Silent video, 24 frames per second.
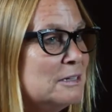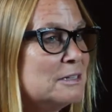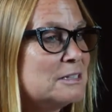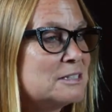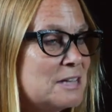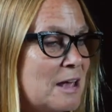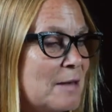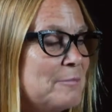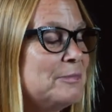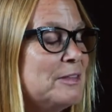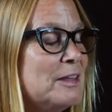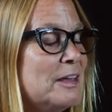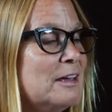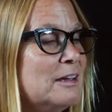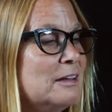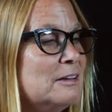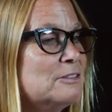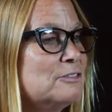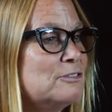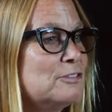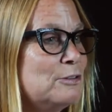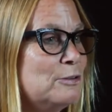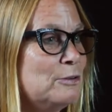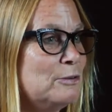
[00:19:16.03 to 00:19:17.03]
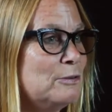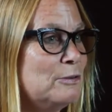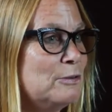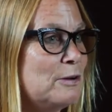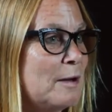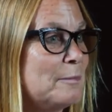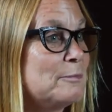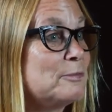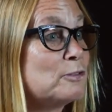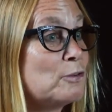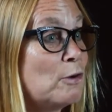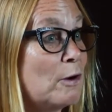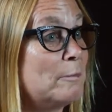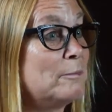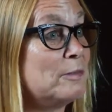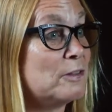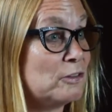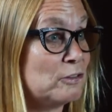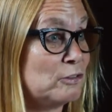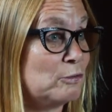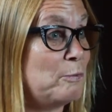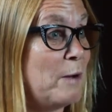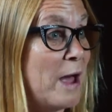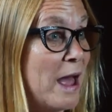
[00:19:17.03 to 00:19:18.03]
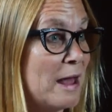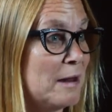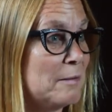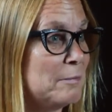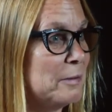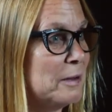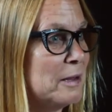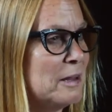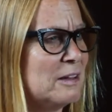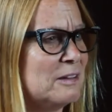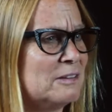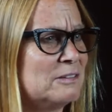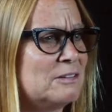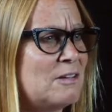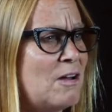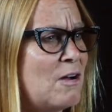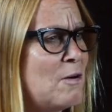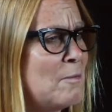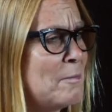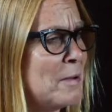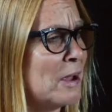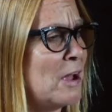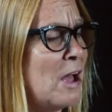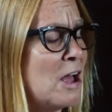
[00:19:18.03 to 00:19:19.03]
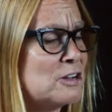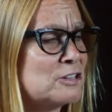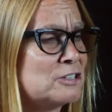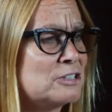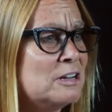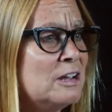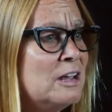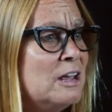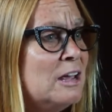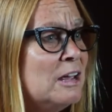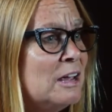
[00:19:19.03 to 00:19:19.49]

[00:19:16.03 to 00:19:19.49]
something to absorb the sweat, because oh my gosh,